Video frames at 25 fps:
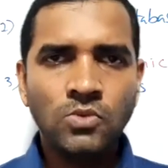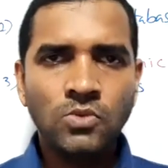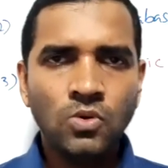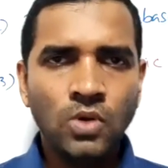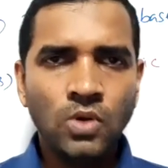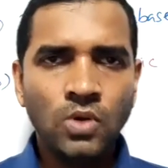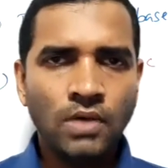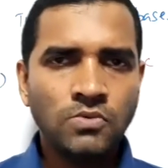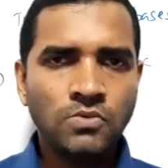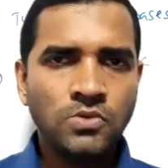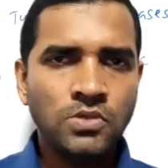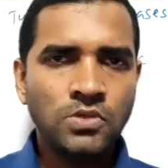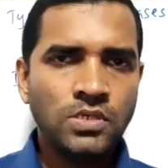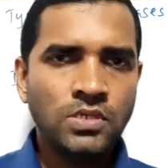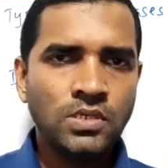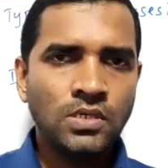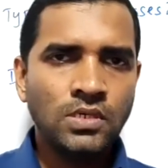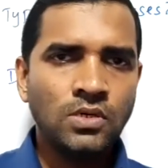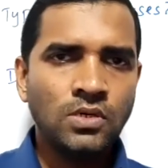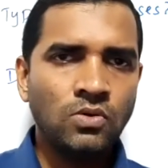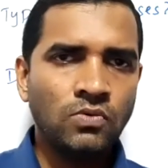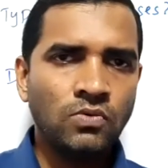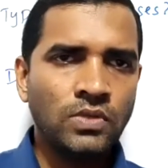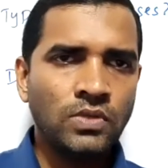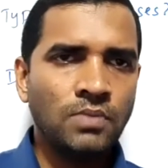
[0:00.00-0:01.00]
You have to
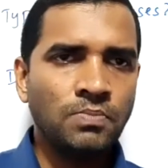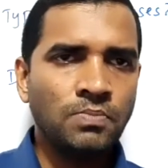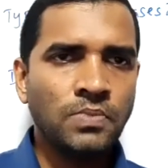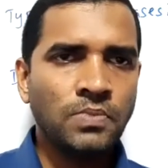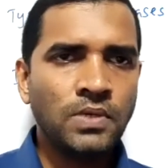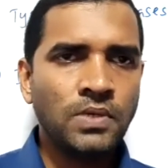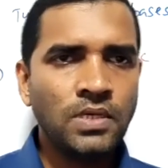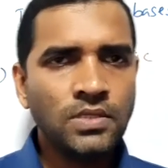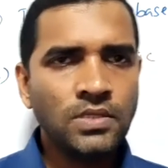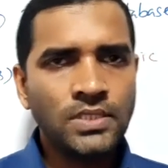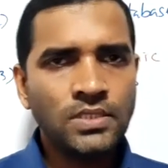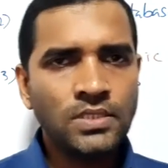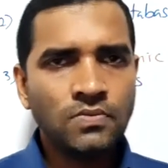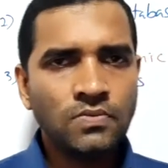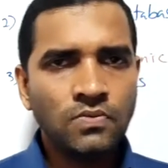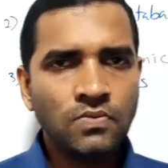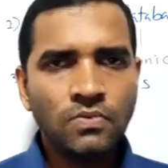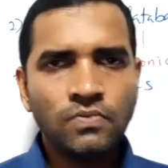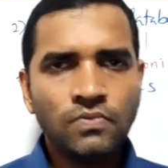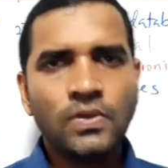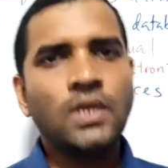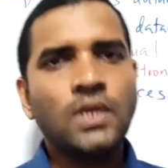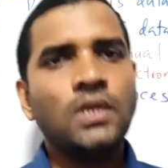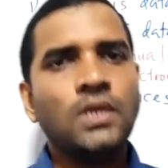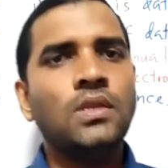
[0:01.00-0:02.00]
turn over the pages for
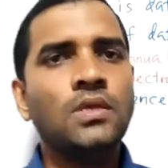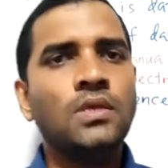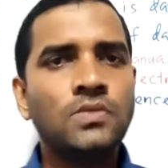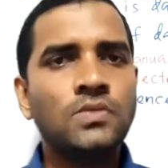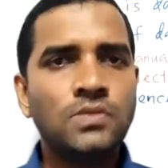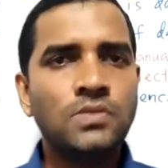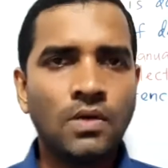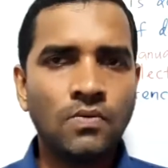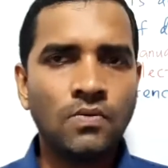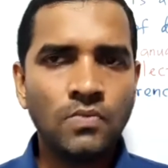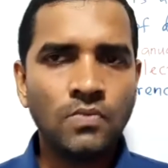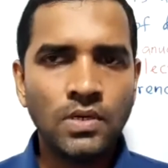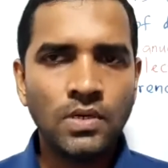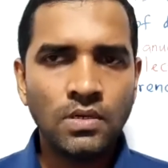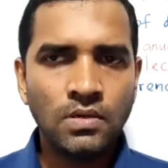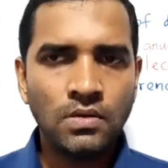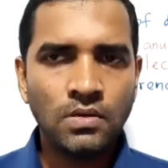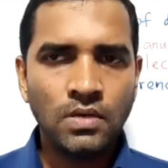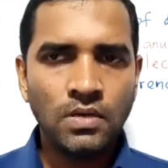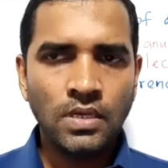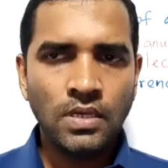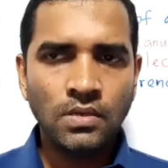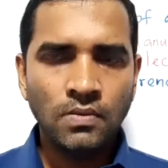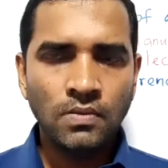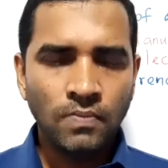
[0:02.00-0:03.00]
finding someone,
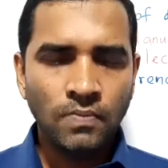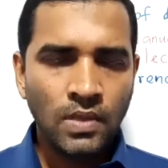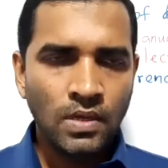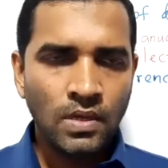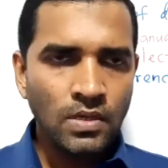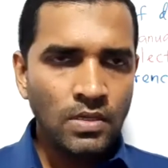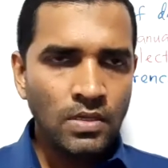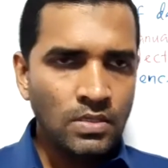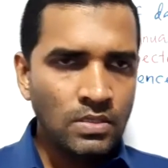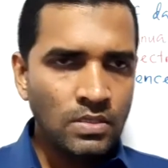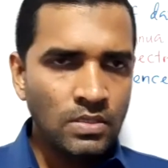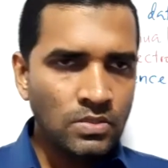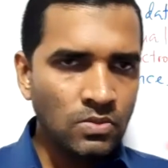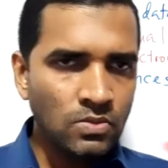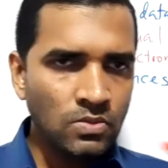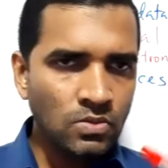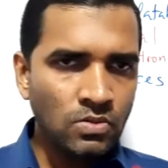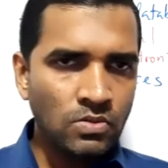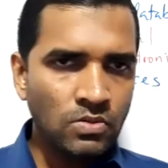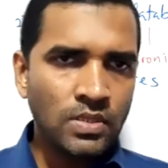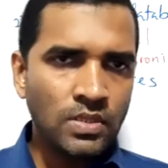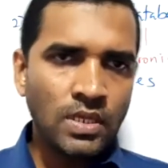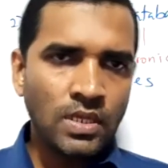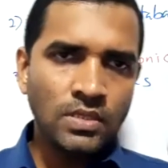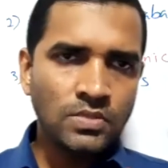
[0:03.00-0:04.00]
right?
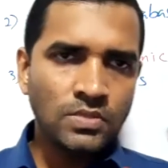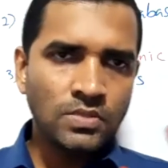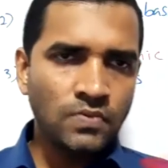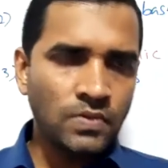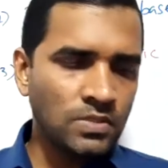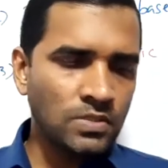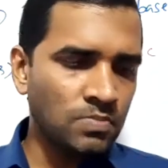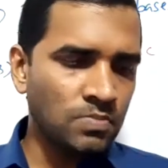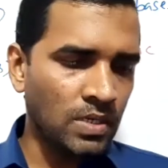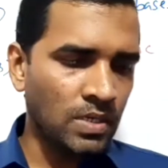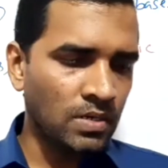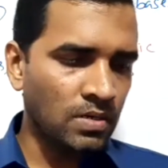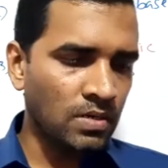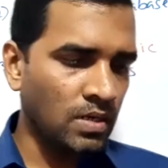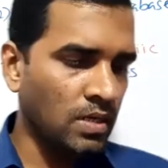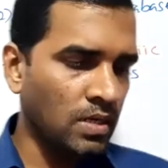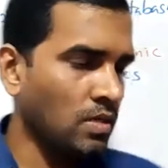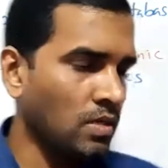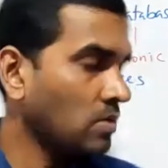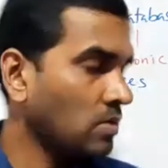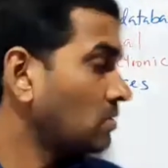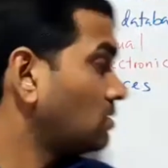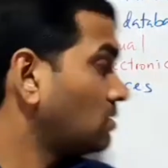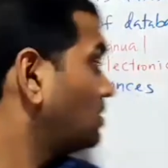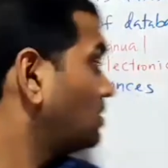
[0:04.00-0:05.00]
So that is first one,
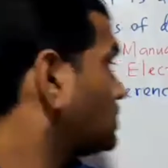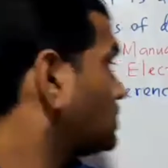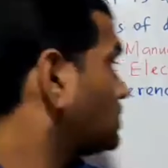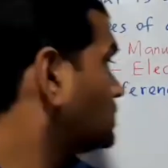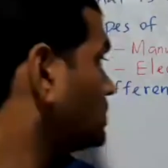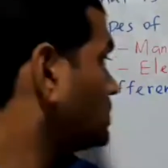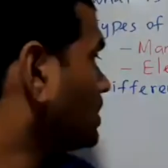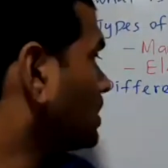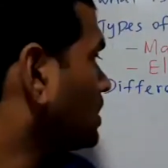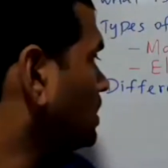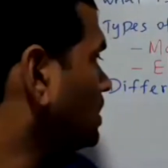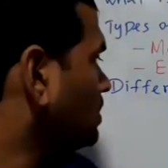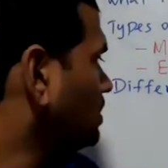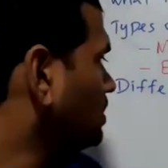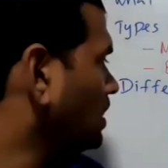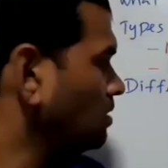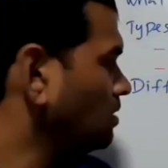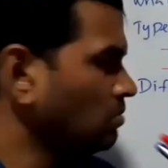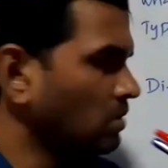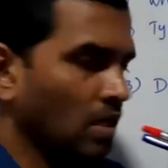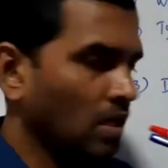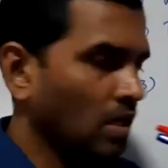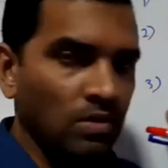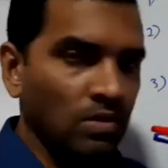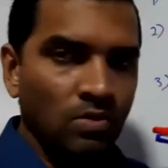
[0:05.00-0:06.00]
right? Second,
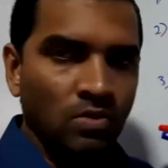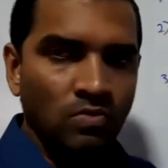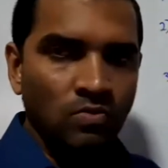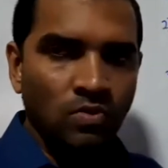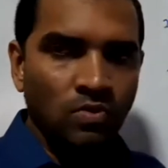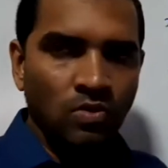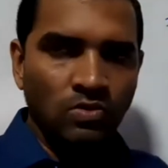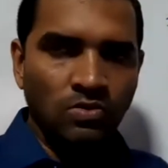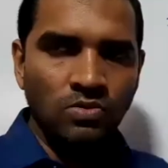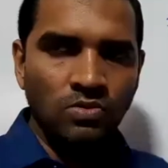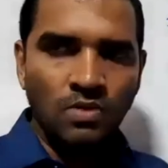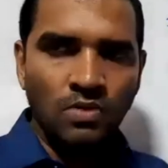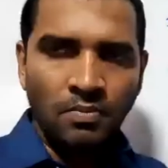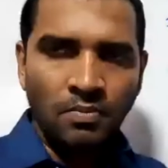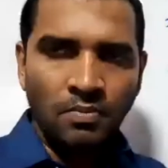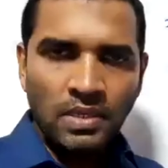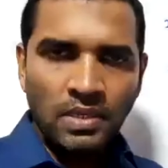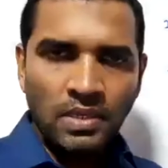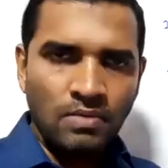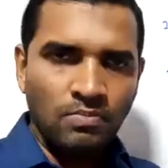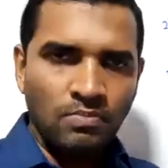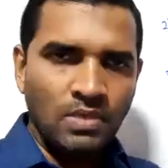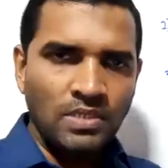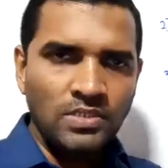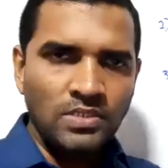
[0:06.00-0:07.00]
I don't want to,
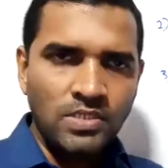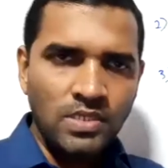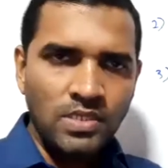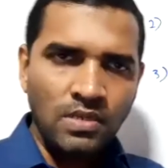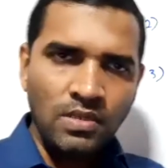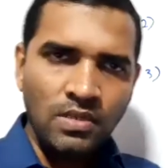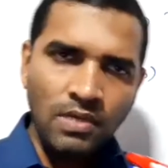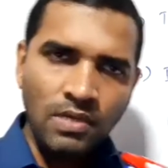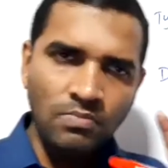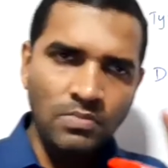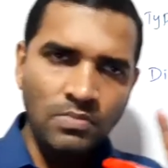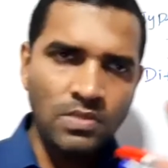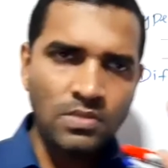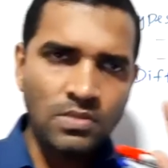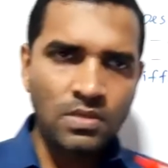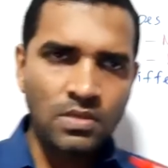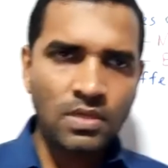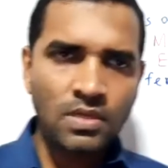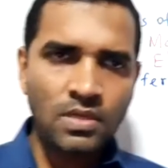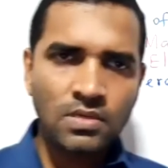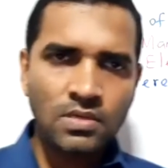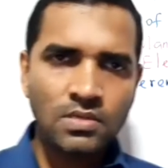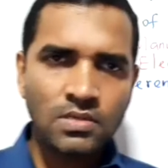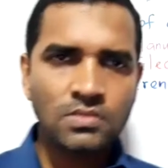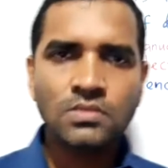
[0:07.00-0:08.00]
mention them.
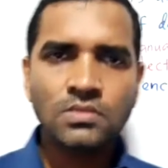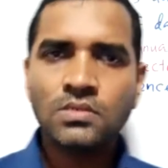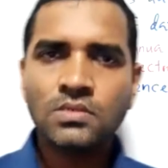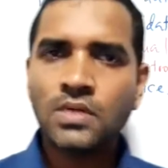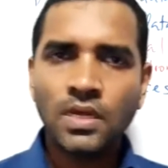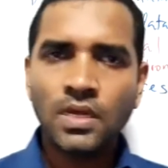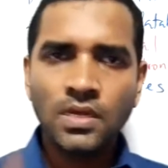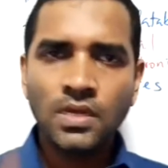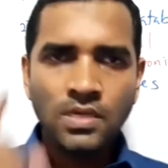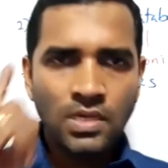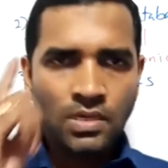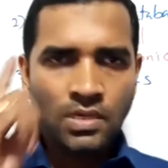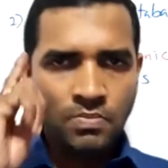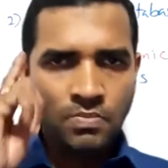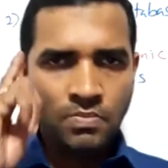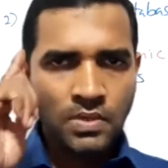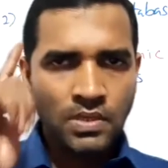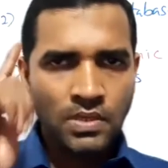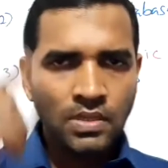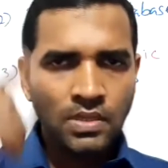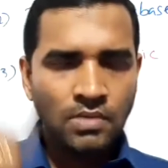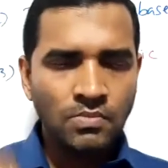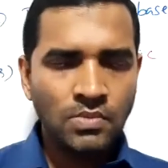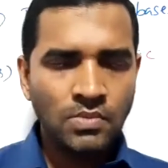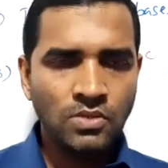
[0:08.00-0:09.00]
Try keeping
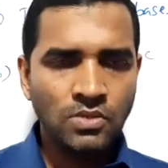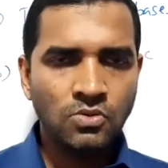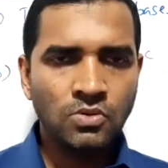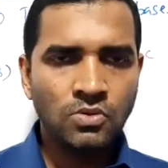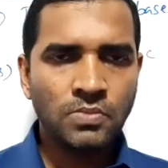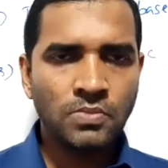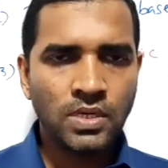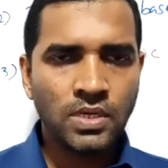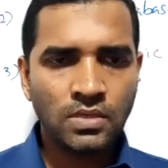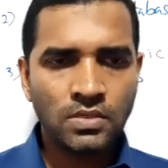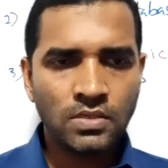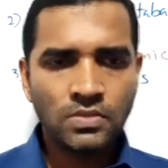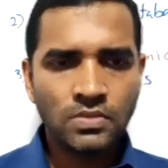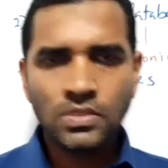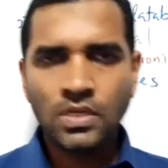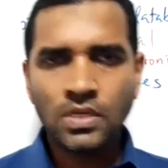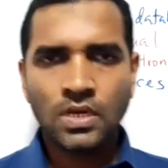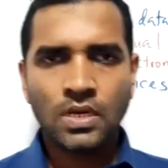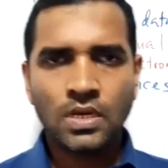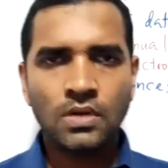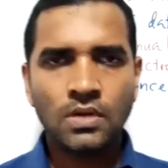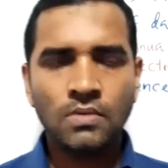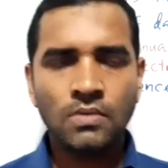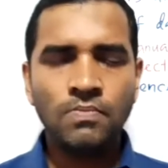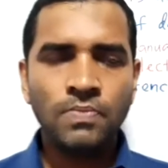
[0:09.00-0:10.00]
them in your mind.
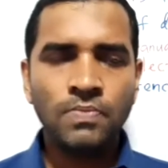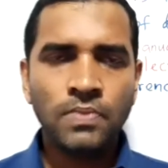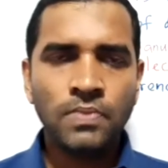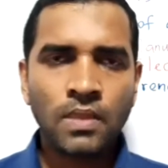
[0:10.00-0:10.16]
Second,